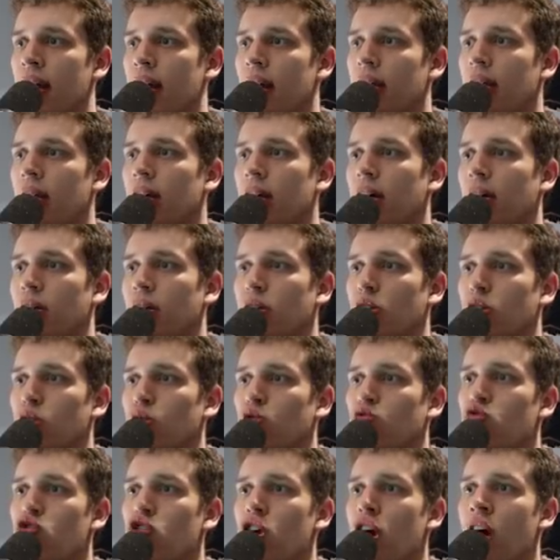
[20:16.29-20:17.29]
No, no, just
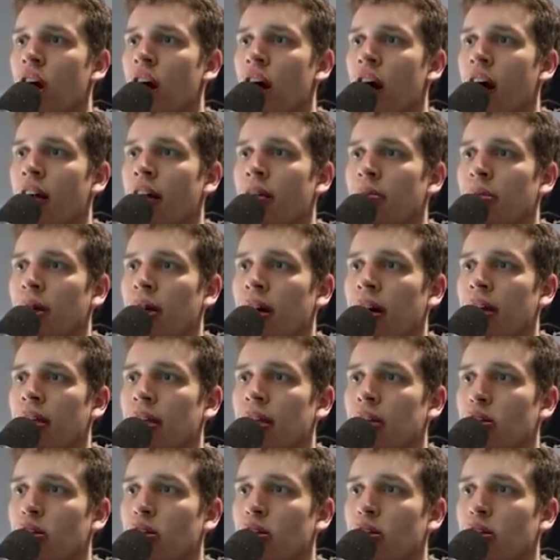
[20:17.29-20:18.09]
run, buddy,